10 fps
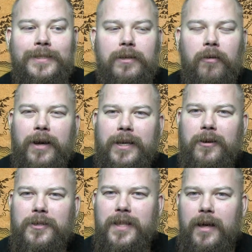did I
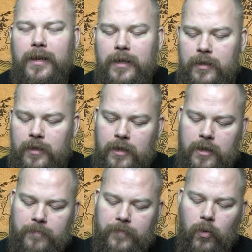recognise that the
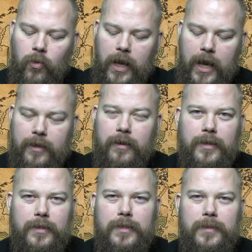orc had
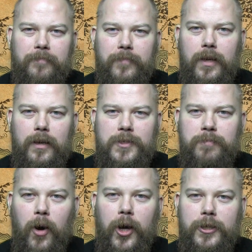
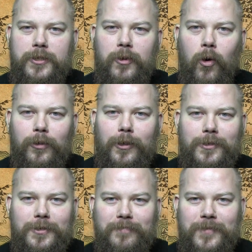spiked
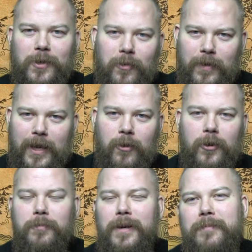gauntlet, so it
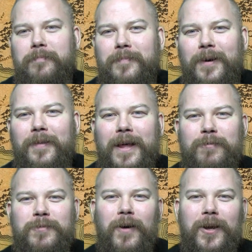hurt a bit, but that
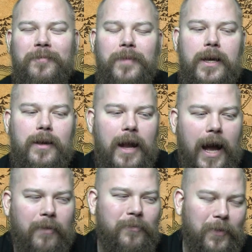was fine.
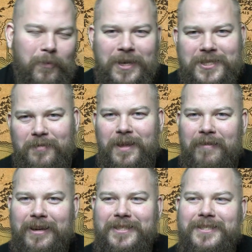And for the rest of the
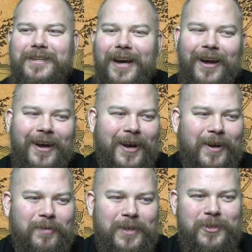event,
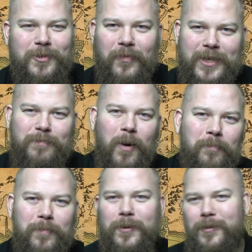we just fist
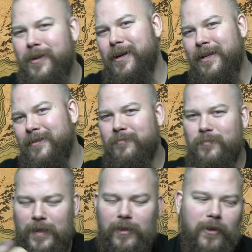bumped
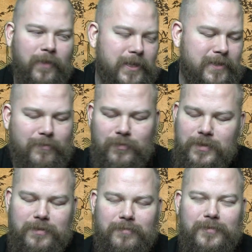and went like this. It
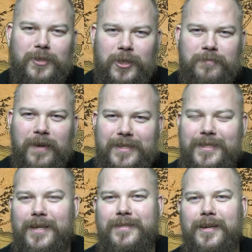was just
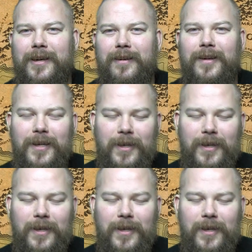fantastic.